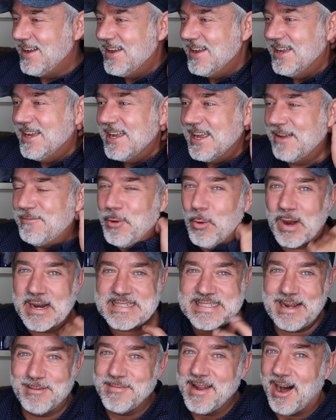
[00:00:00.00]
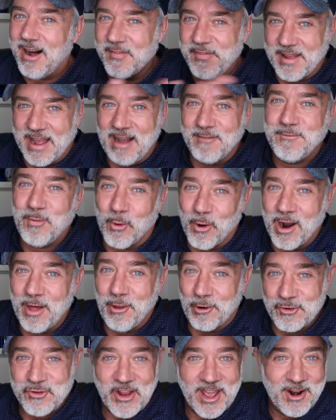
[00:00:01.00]
If you want something else, I got 4
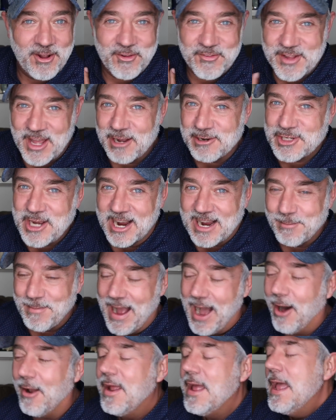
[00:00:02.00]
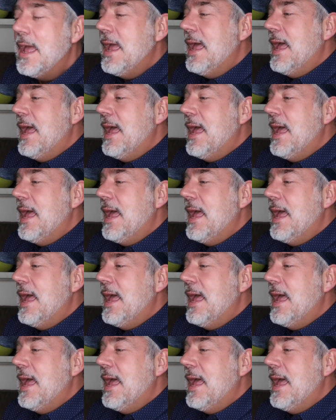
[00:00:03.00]
other channels, go check them out.